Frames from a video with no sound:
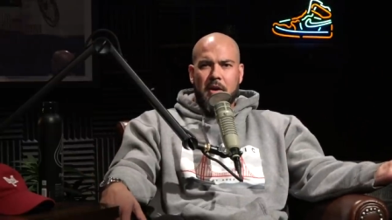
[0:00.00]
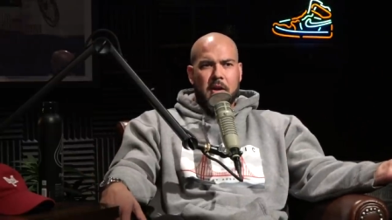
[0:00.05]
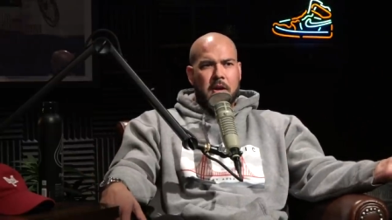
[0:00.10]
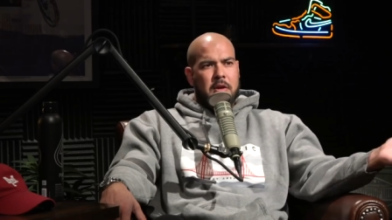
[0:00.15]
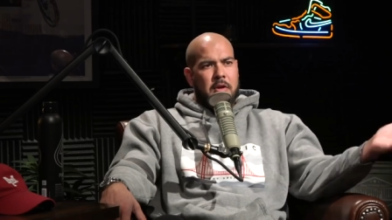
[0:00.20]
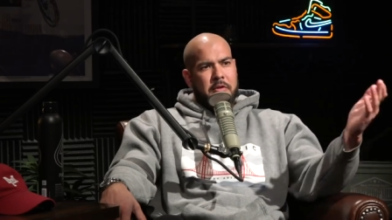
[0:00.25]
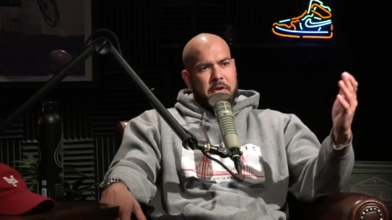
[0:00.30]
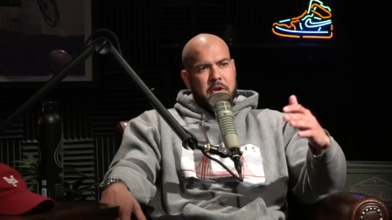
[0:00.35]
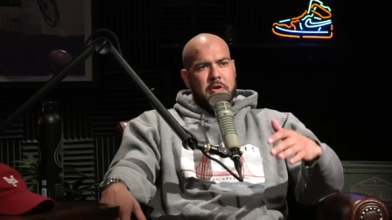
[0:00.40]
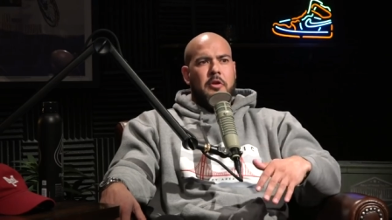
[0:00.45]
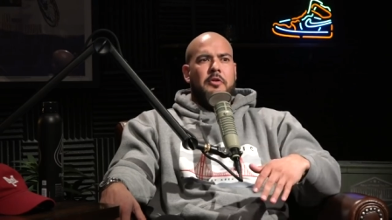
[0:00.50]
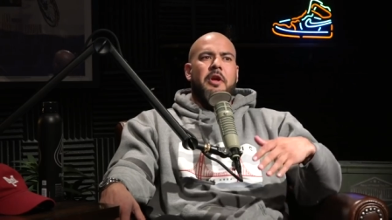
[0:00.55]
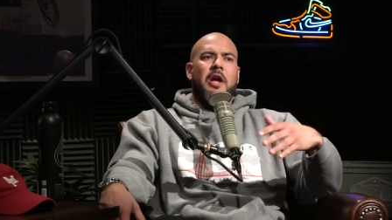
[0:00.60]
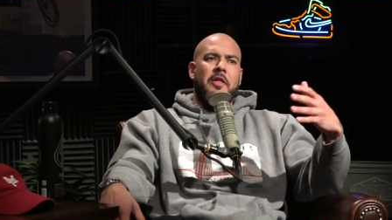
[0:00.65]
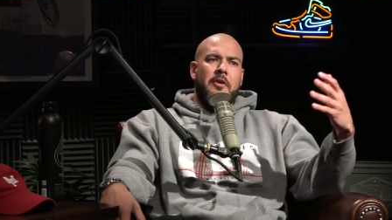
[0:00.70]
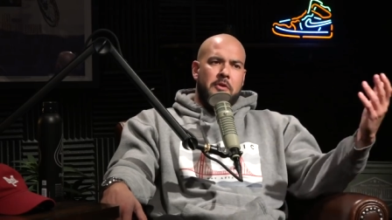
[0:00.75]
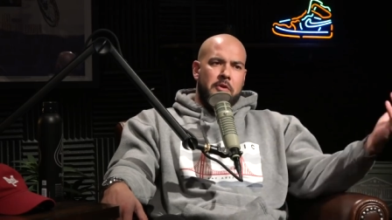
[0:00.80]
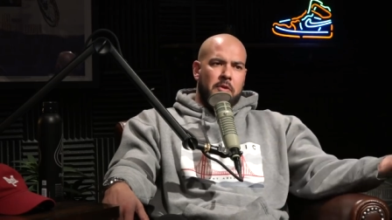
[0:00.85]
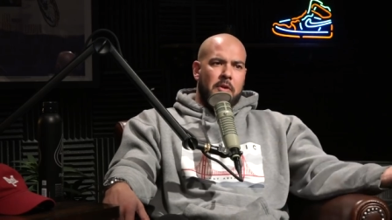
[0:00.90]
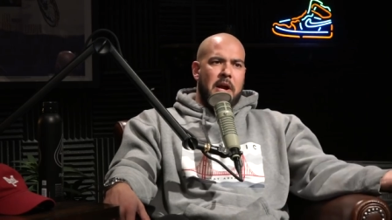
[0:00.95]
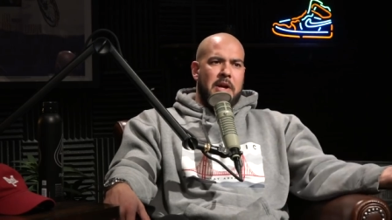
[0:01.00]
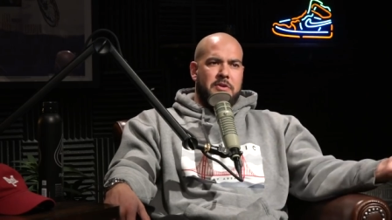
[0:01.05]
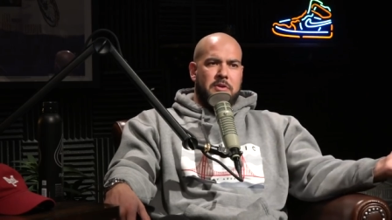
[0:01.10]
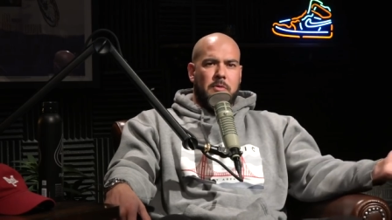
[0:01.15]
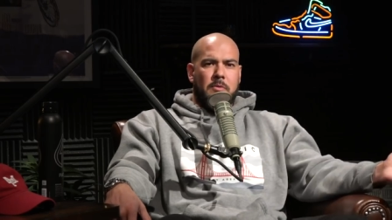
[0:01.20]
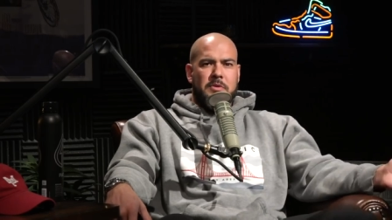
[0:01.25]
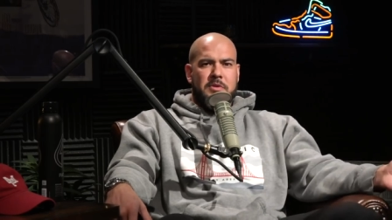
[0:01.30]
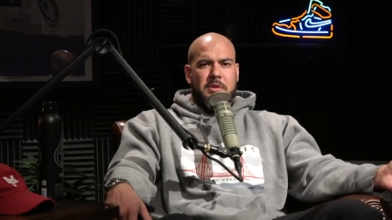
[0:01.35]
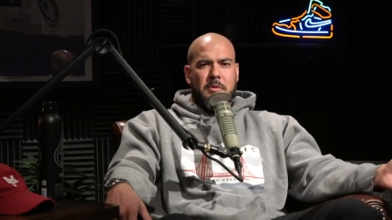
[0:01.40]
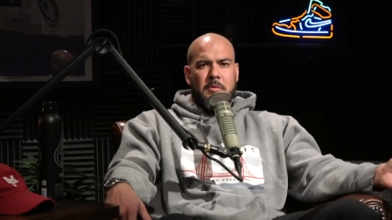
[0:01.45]
Right. Then you go the other
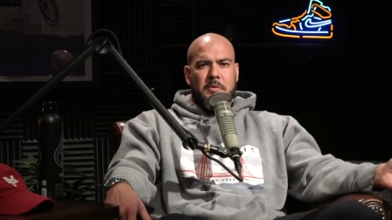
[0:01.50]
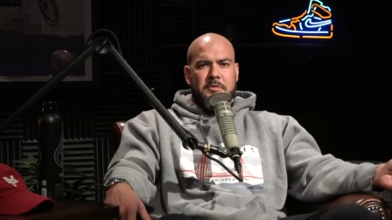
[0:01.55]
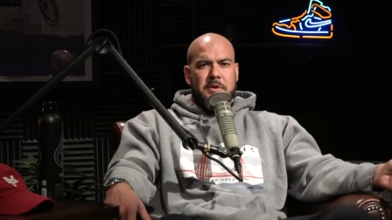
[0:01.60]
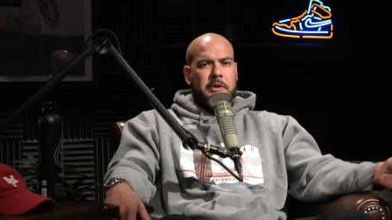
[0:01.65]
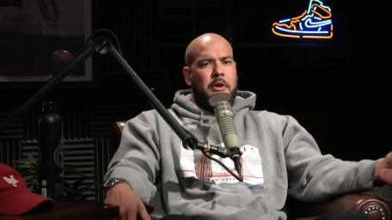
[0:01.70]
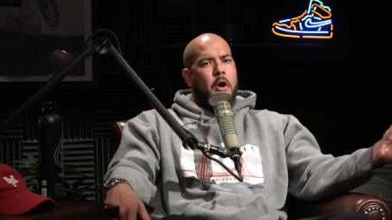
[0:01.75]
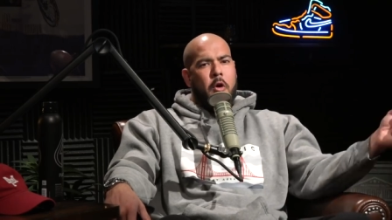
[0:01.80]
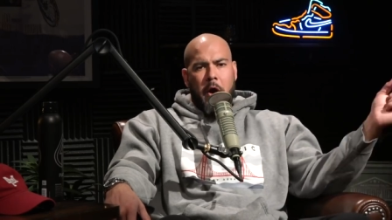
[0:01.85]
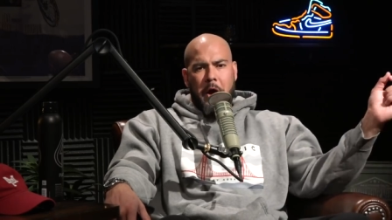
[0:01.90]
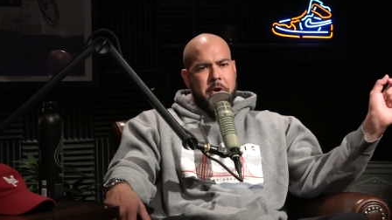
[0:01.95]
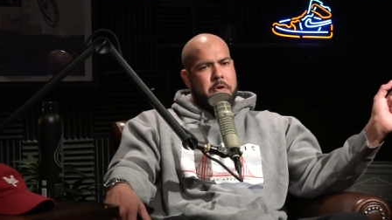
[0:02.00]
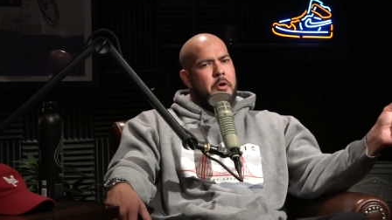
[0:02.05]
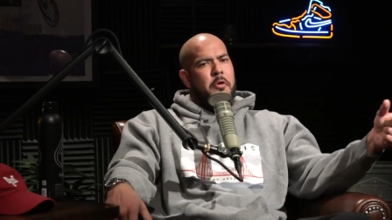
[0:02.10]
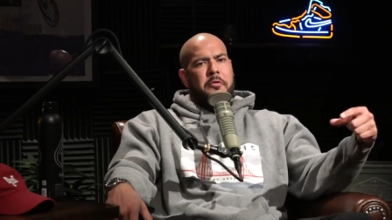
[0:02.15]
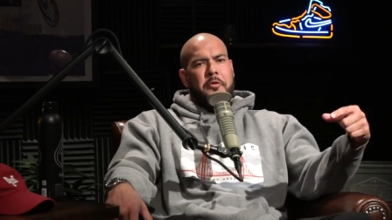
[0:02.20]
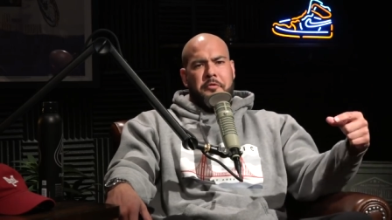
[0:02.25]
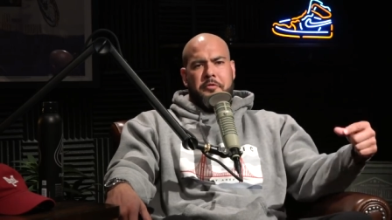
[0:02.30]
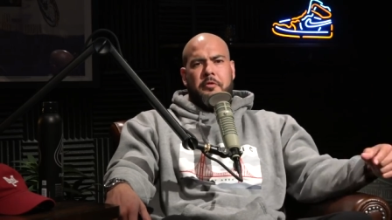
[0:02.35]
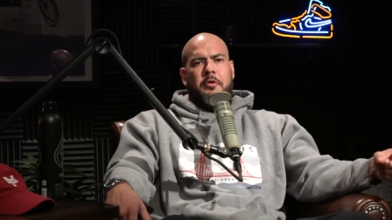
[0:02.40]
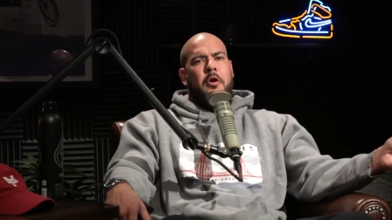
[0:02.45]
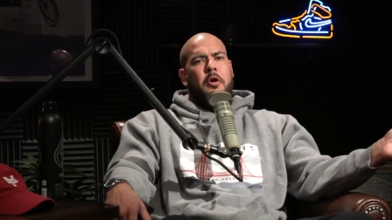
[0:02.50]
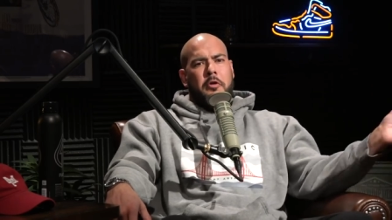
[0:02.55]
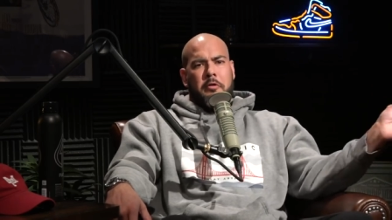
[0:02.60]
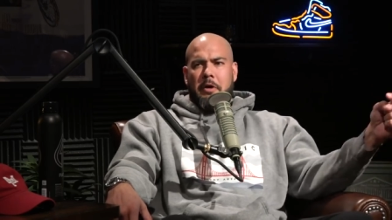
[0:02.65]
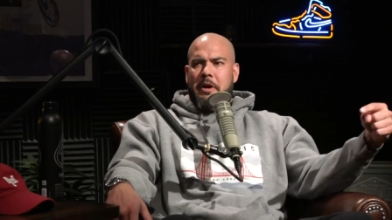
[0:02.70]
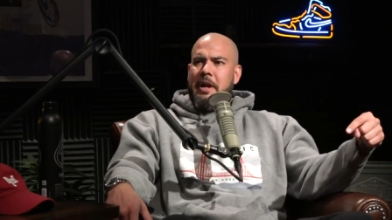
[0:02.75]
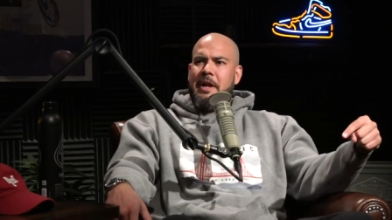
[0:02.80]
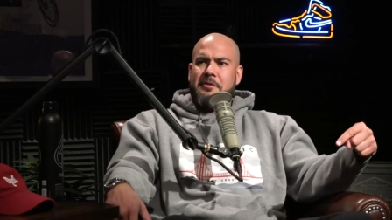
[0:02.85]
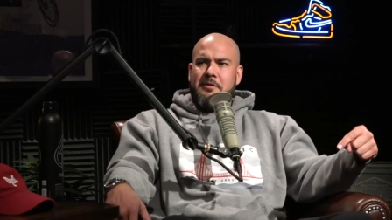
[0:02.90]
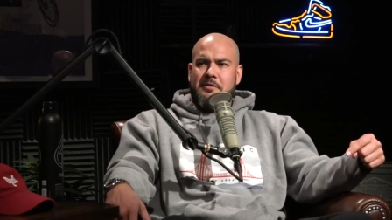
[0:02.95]
direction where someone's like, oh, I know those are all
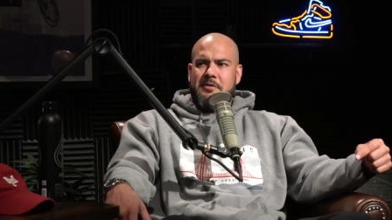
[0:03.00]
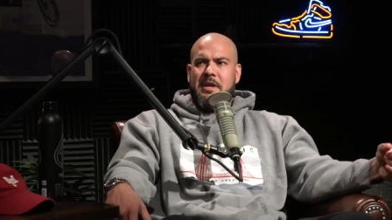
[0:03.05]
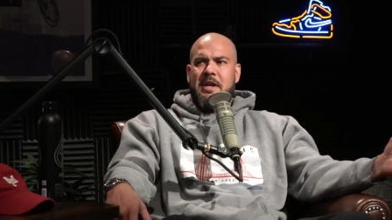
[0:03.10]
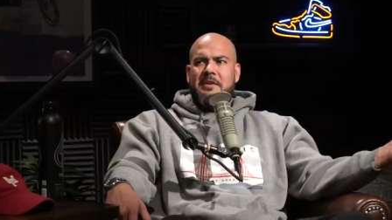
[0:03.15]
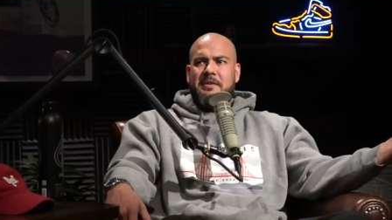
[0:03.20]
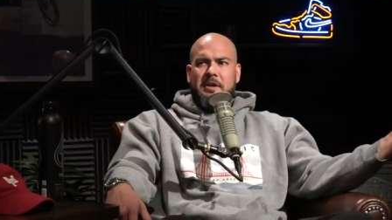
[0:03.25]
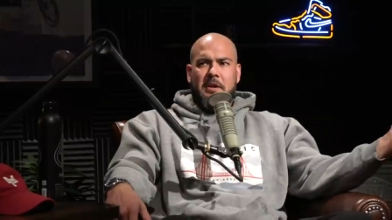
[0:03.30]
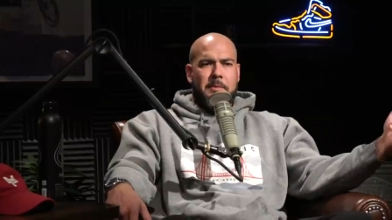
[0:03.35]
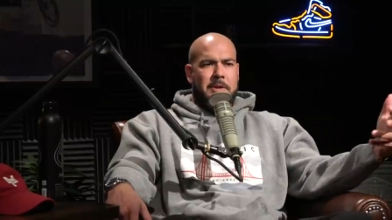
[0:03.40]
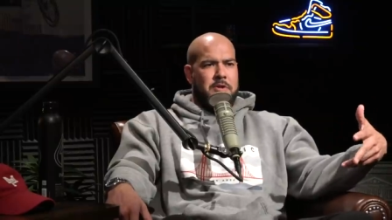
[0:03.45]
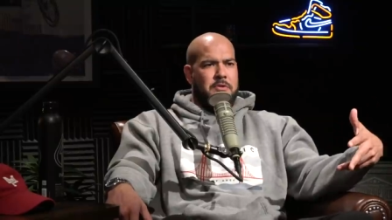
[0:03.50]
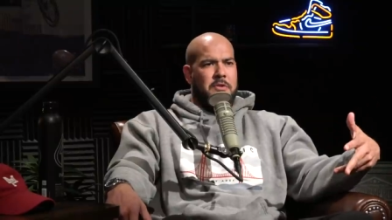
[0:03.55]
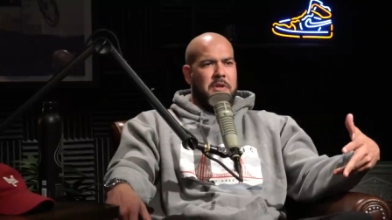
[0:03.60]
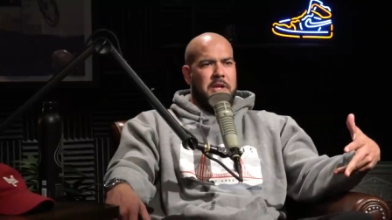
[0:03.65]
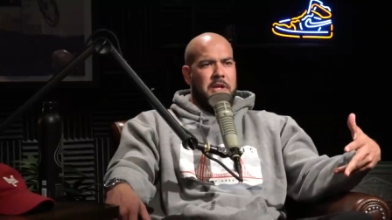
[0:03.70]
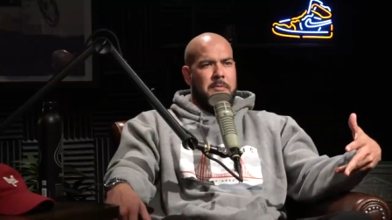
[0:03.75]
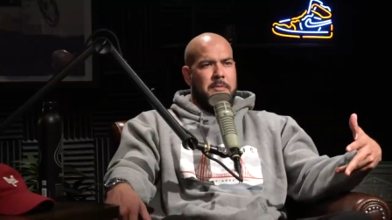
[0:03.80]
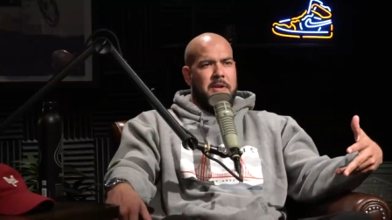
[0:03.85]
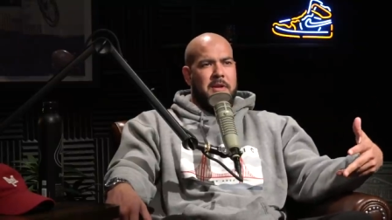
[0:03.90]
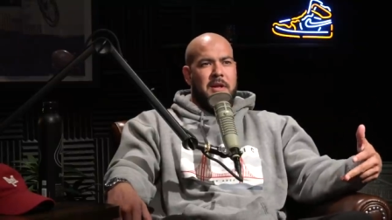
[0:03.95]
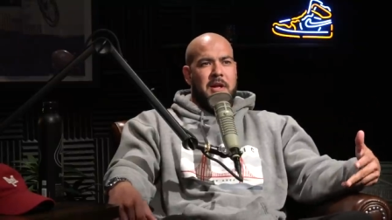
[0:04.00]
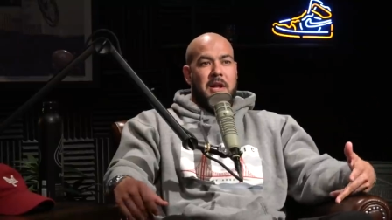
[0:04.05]
great exercises, got to make sure they get them in.